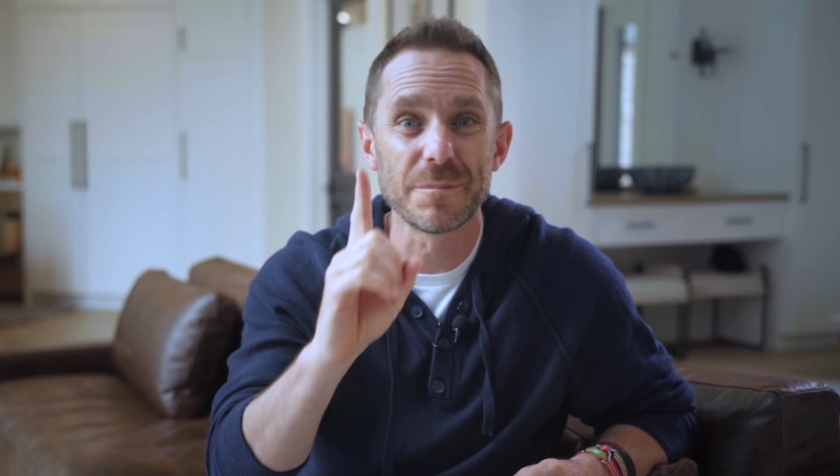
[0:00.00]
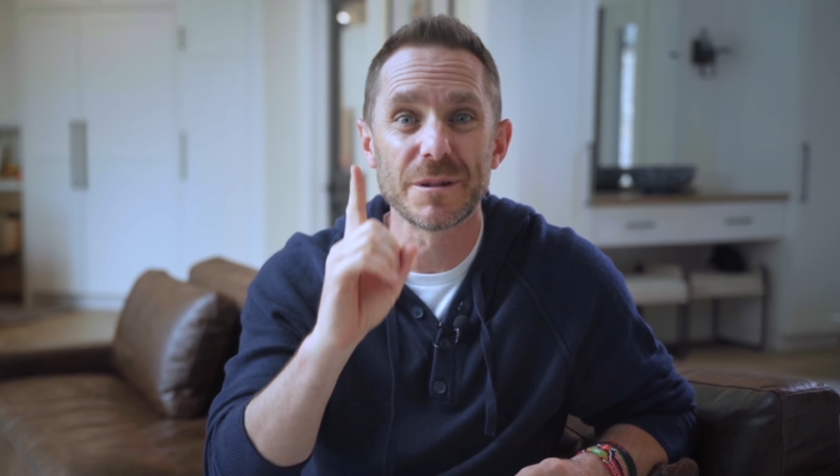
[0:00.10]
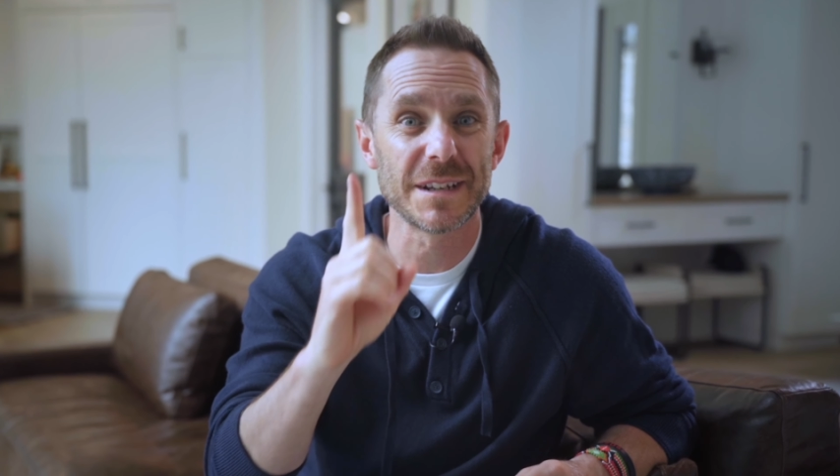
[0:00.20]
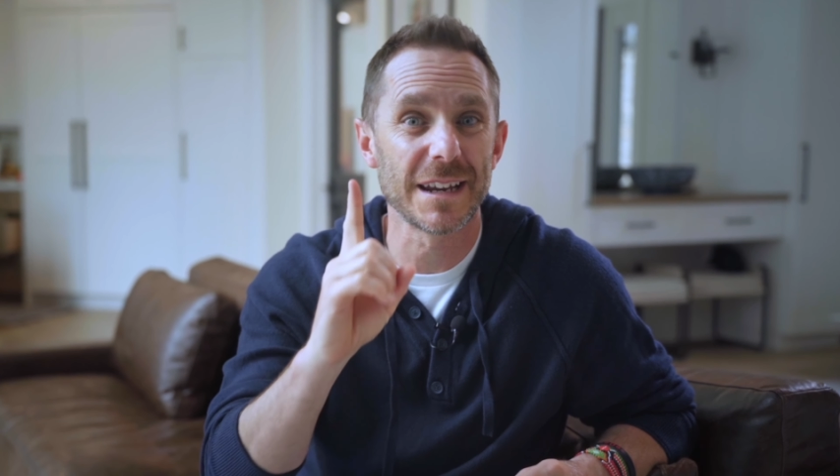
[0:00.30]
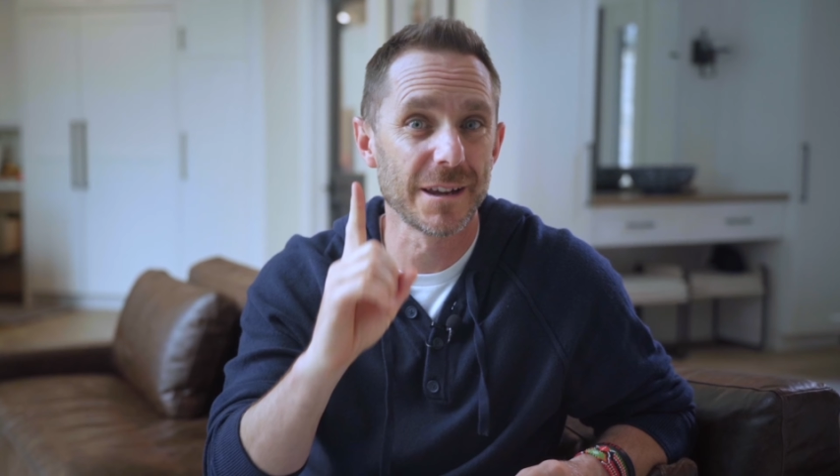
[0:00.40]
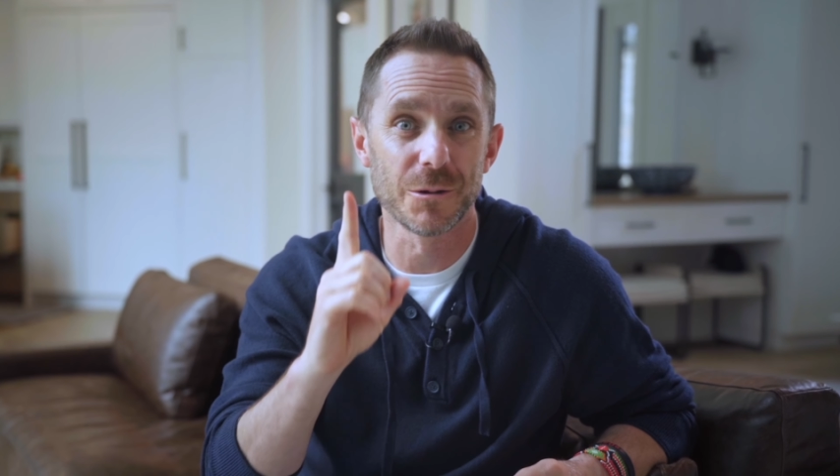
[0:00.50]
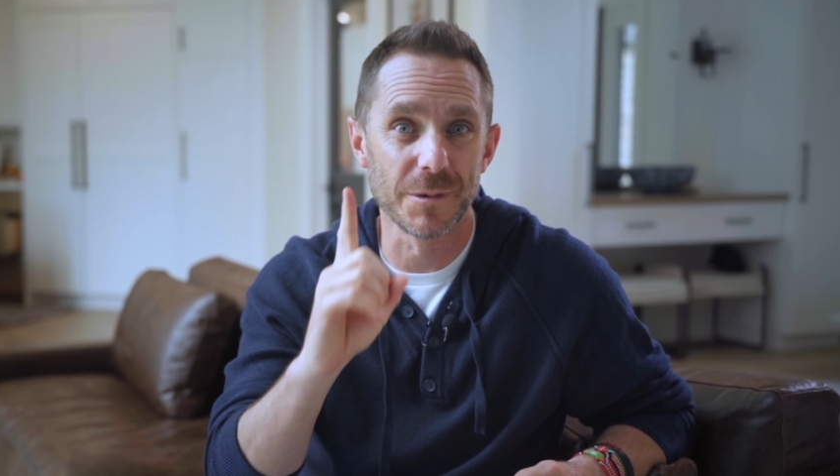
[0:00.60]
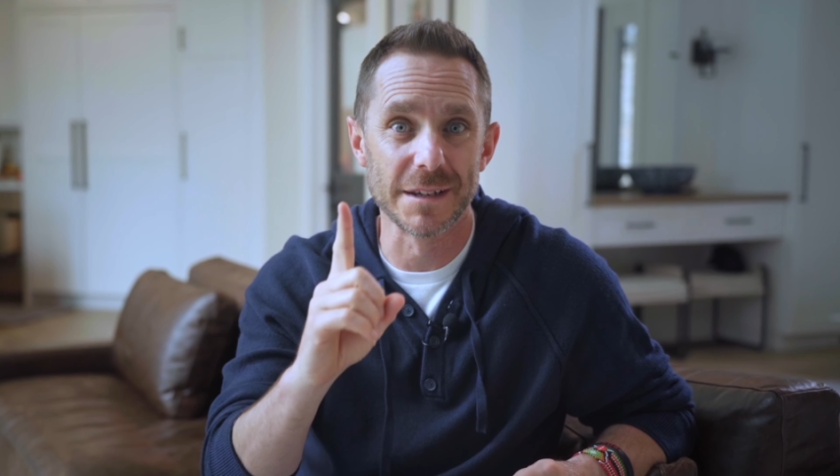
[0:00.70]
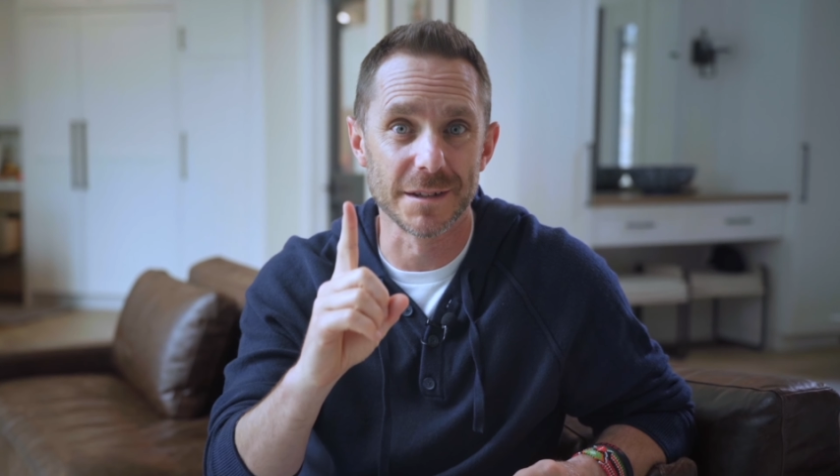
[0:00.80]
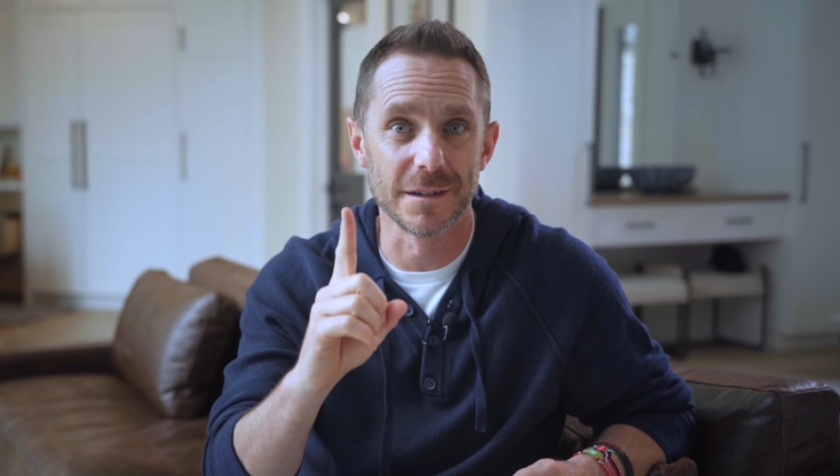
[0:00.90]
particular
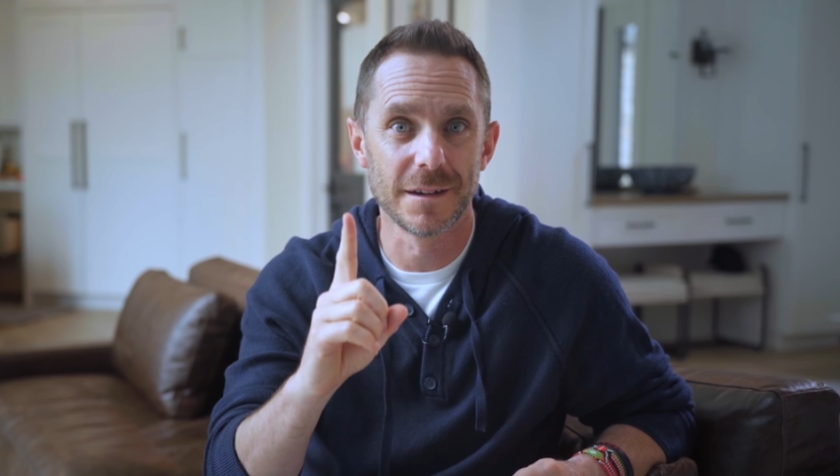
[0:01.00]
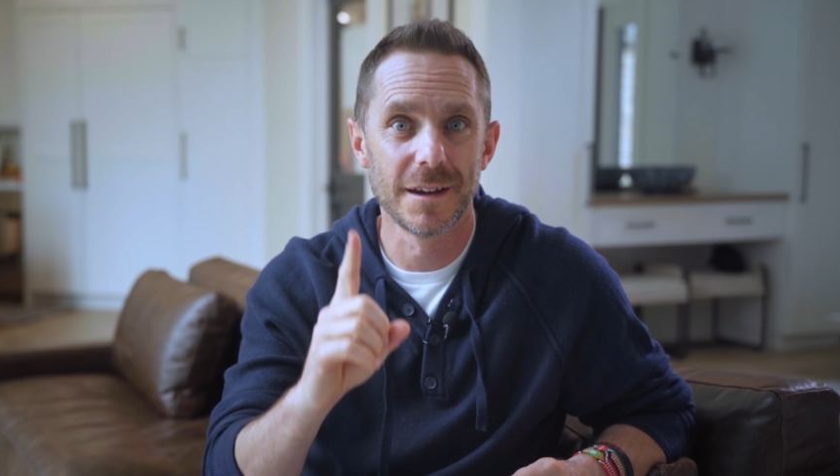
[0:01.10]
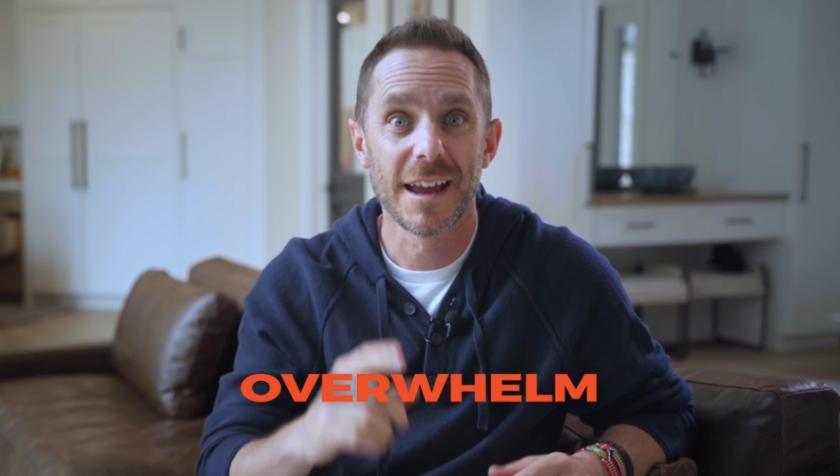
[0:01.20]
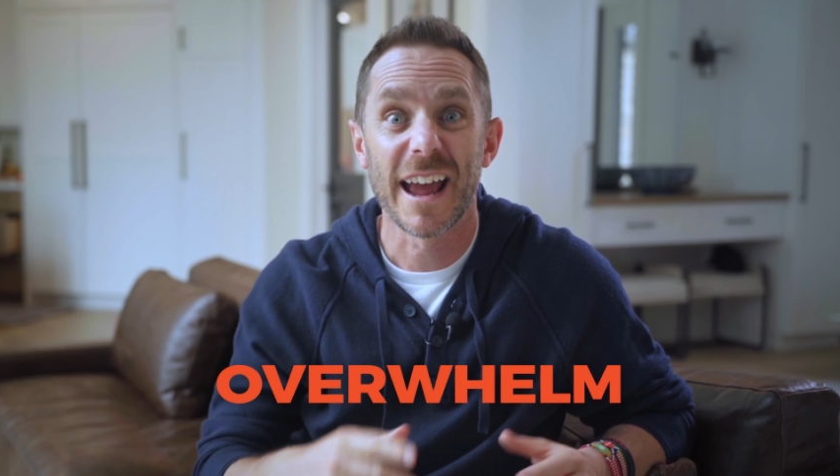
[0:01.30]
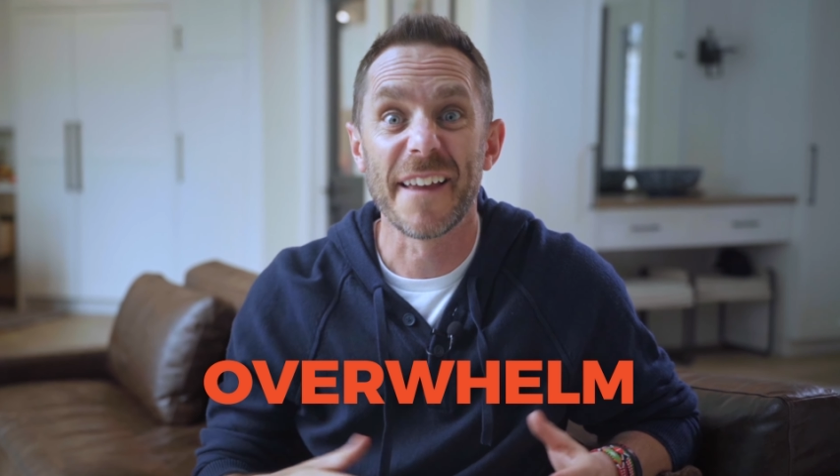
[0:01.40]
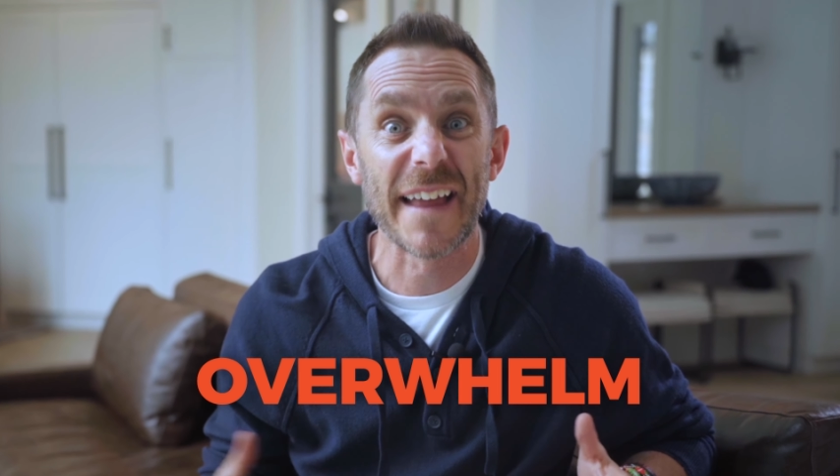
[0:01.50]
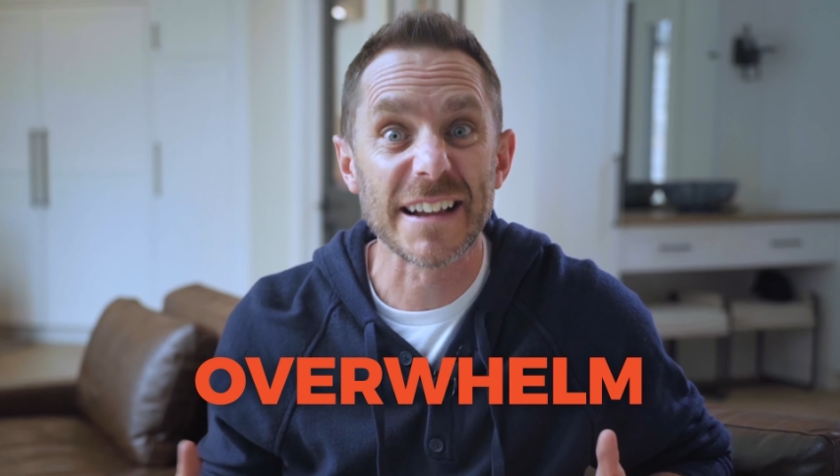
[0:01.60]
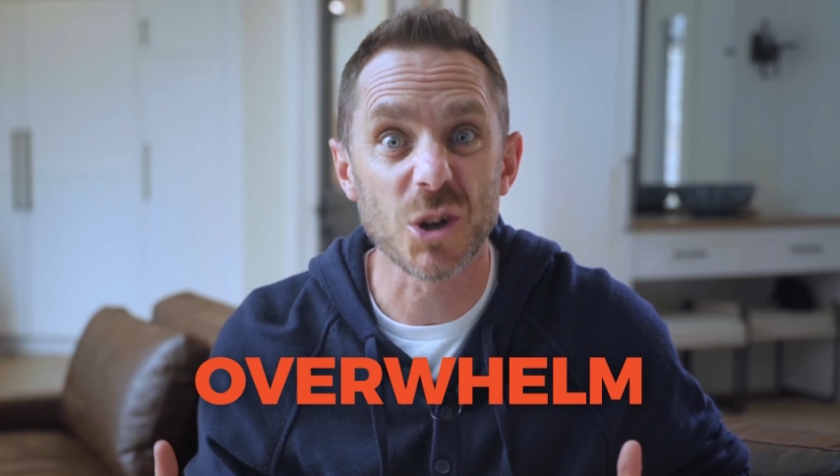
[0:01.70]
reason, and that's